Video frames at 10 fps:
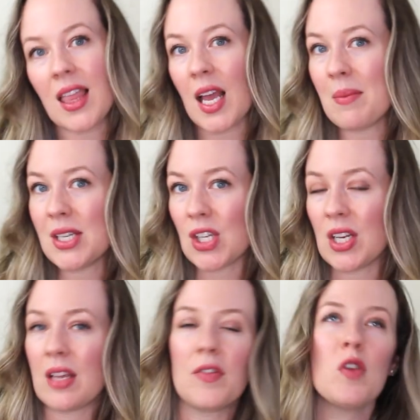Like I
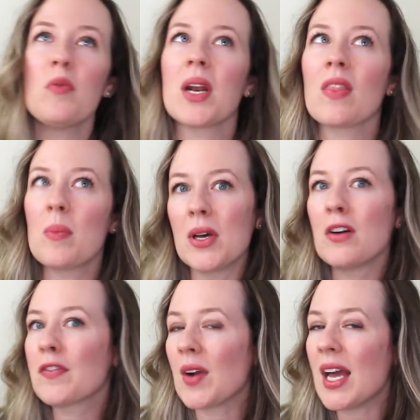mentioned, if you've been on the
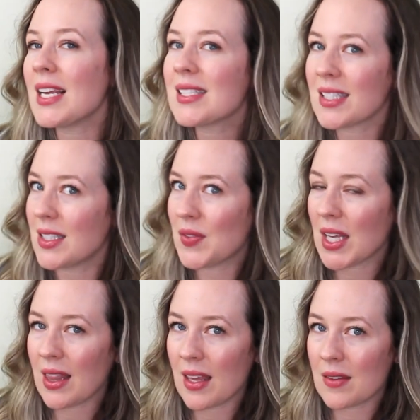pill for any
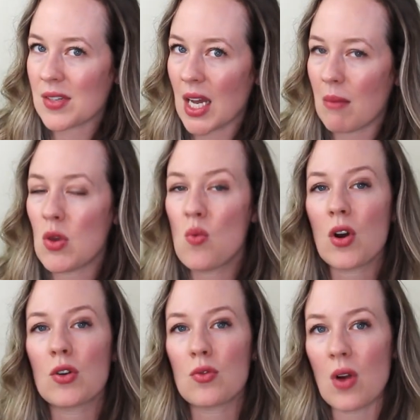significant length of time,
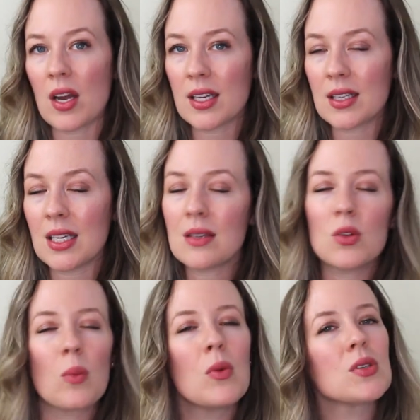you're
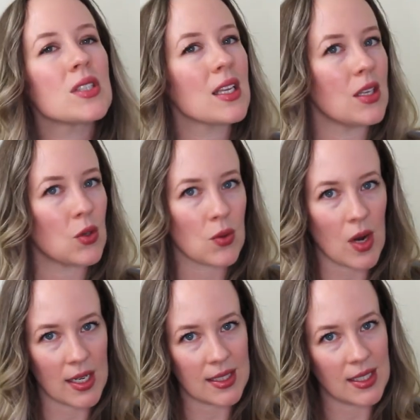most likely
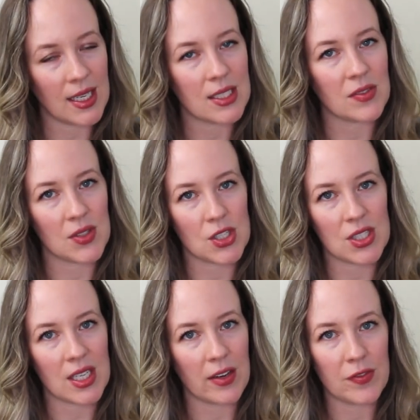chronically
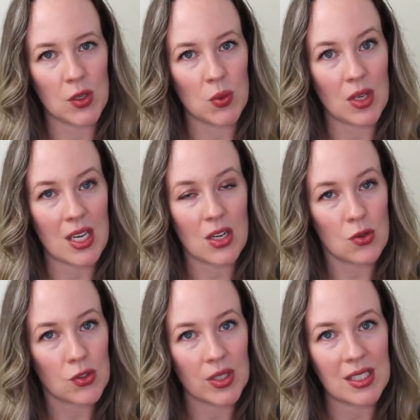deficient in a few key
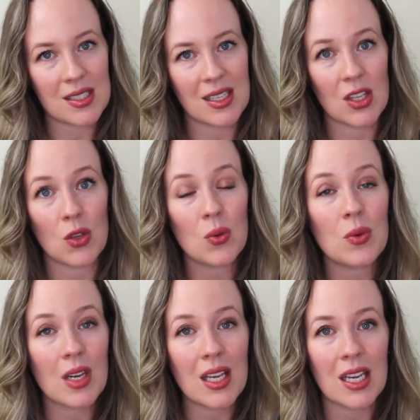nutrients that you
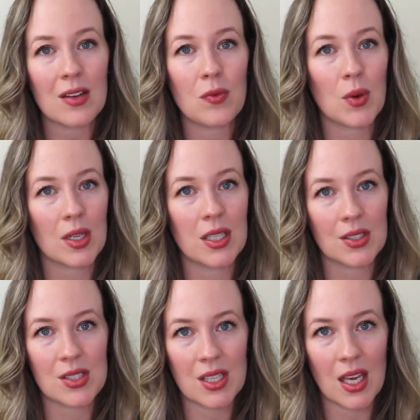need for
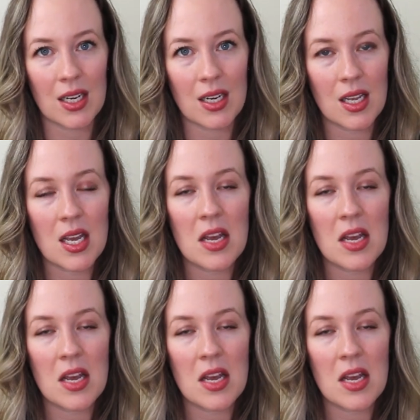clear skin.